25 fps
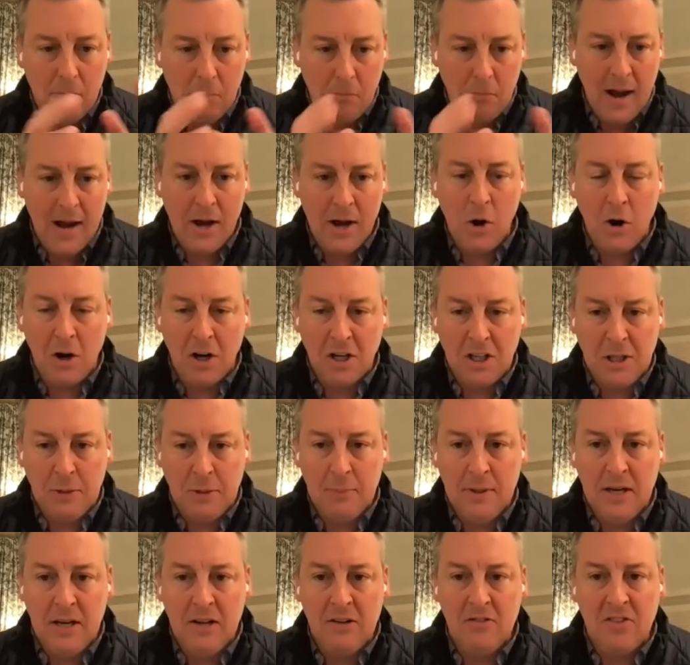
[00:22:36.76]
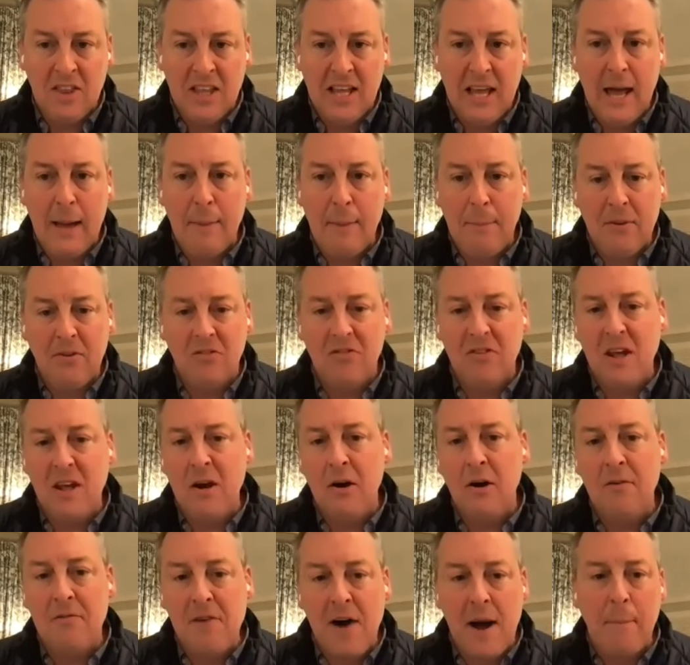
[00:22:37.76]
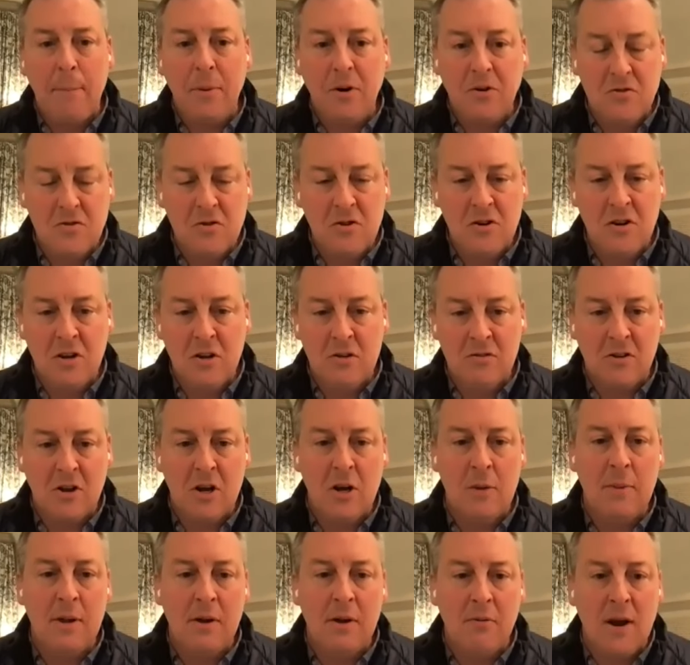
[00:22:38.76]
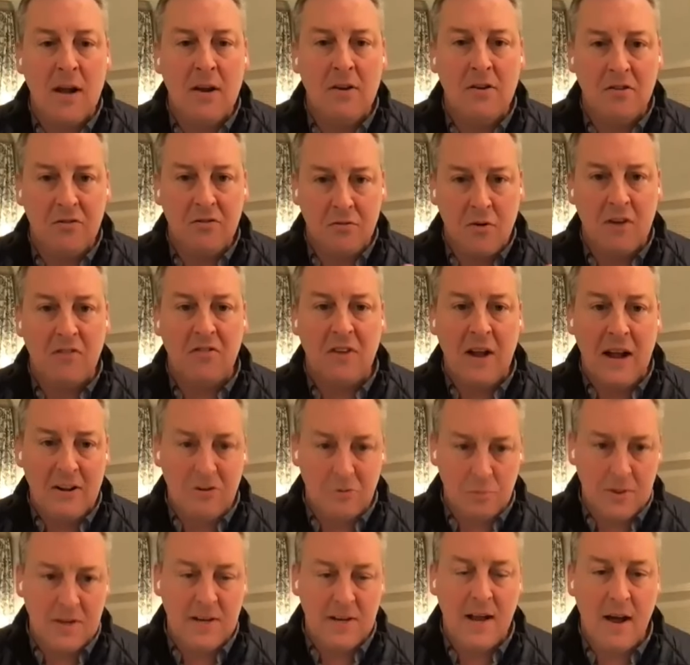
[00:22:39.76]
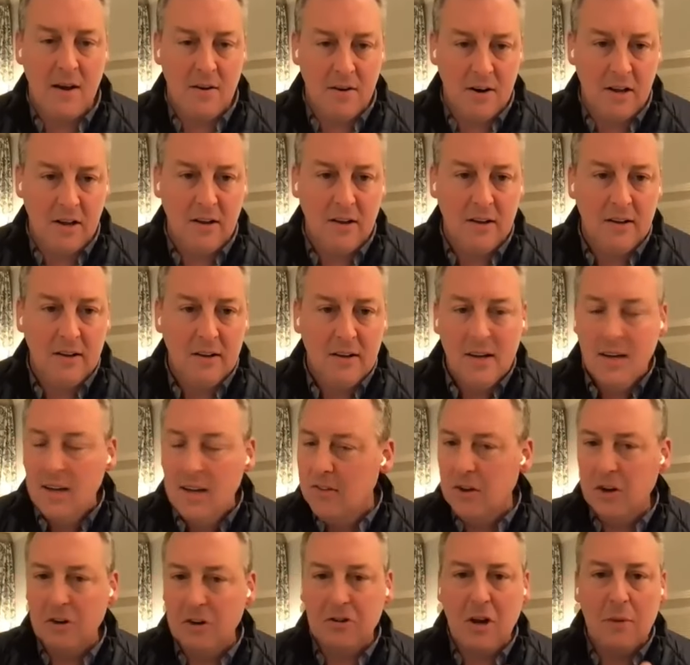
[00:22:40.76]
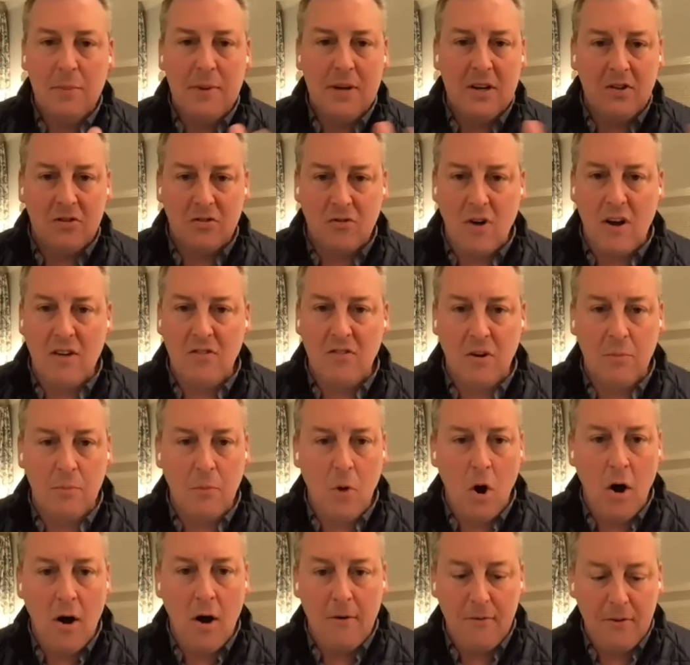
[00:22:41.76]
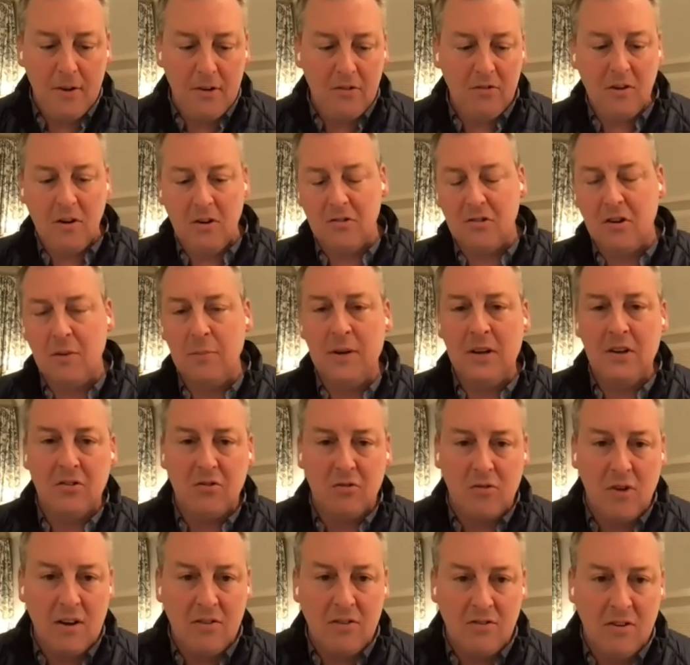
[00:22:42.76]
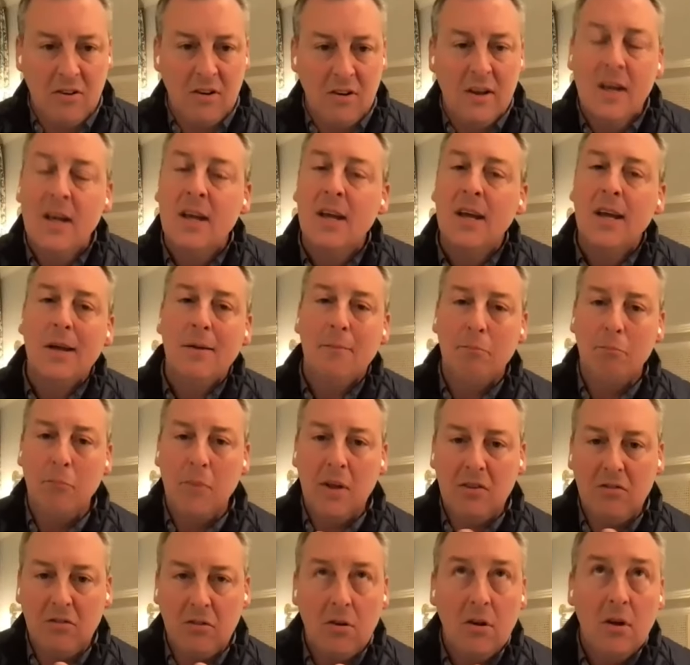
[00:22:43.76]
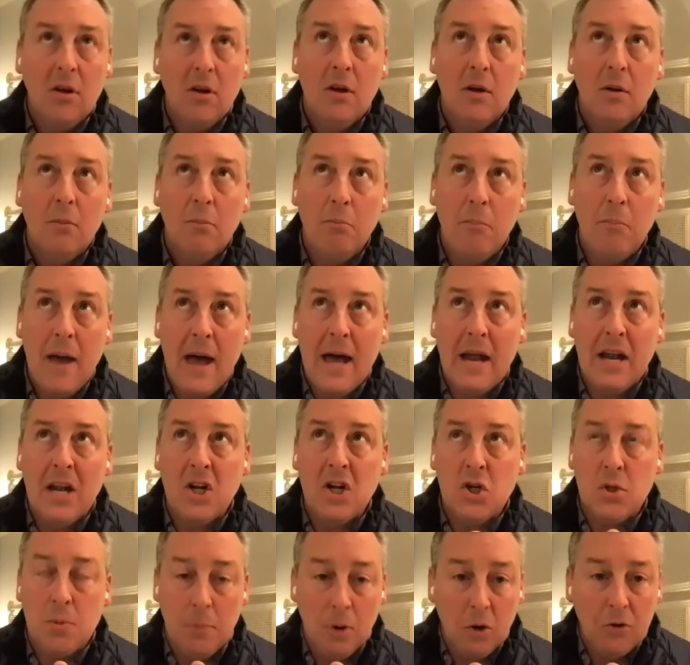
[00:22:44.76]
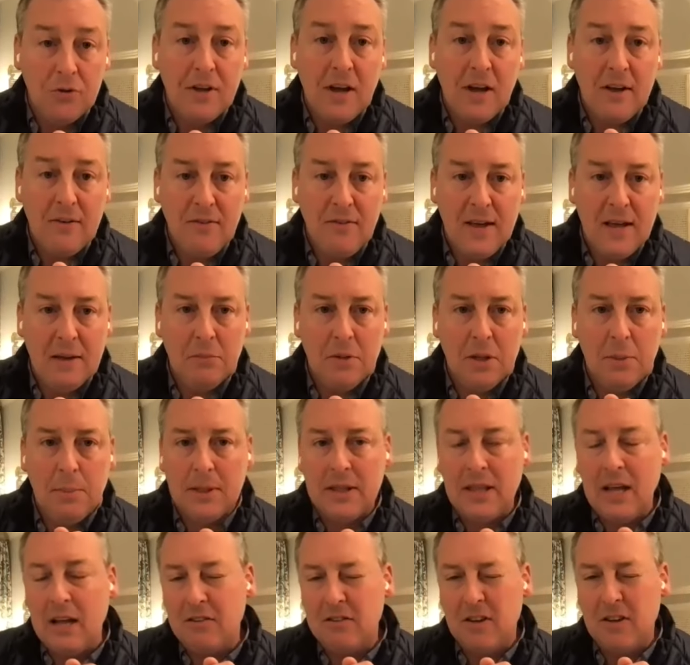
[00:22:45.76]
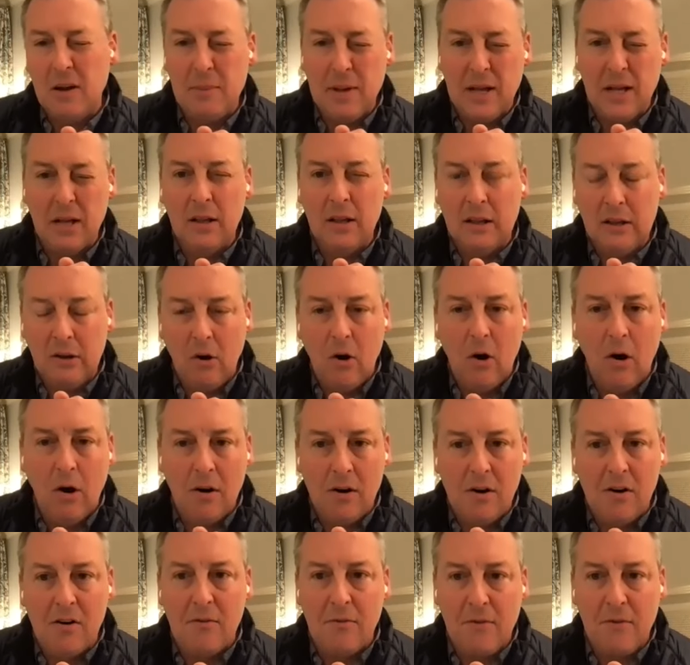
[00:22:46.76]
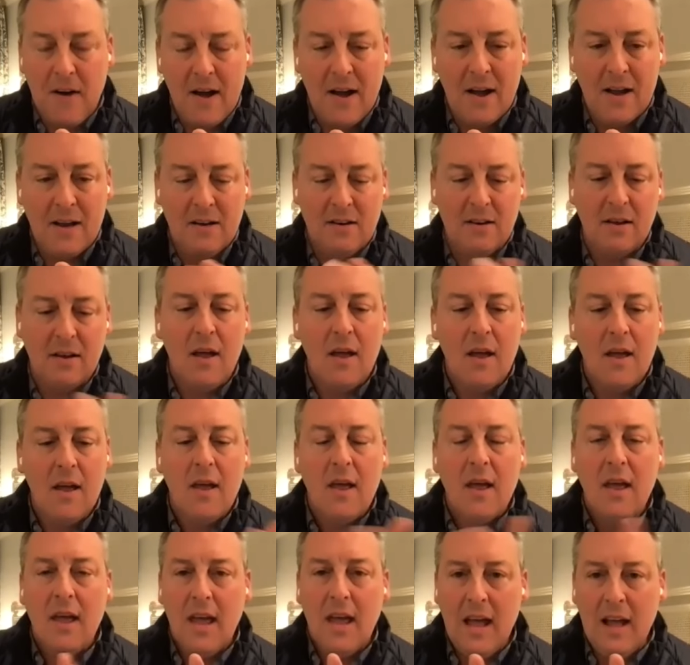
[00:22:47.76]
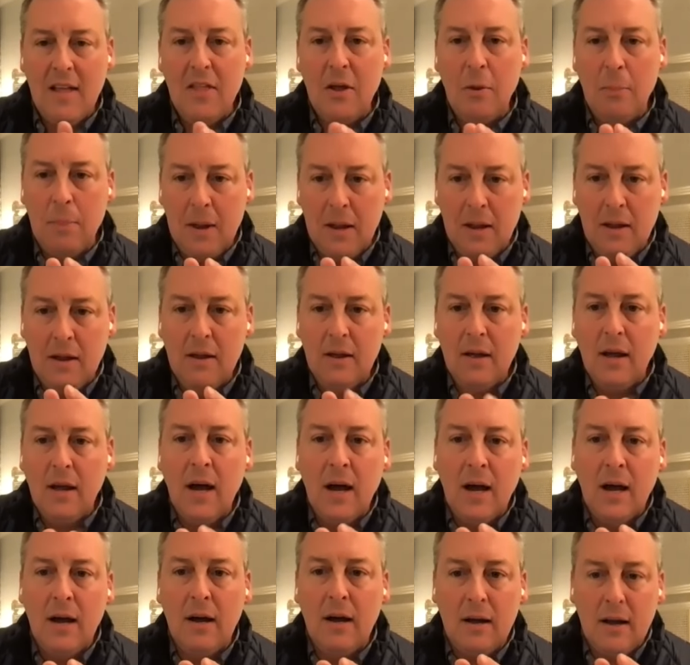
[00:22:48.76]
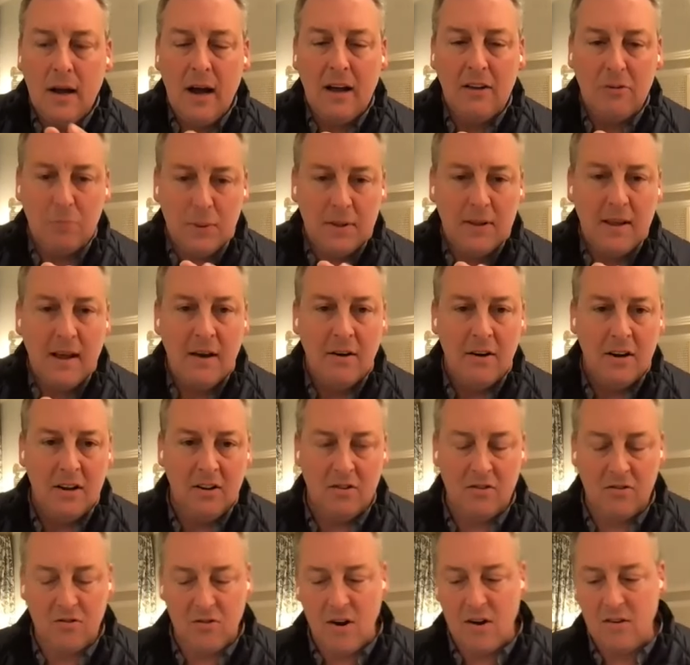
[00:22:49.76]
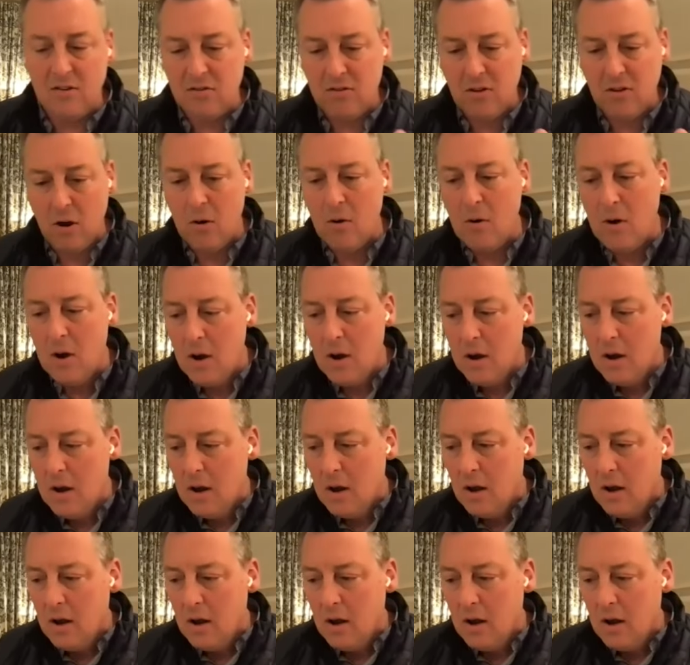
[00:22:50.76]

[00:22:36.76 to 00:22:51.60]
my argument is the epicenter of opportunity is going to be around distress hospitality. Yeah. There's going to be distress in office. There's going to be distress in mismanaged multifamily, but that's going to be a little harder to find. And there'll be uh, hospitality mm-hmm. distress. Mm-hmm. So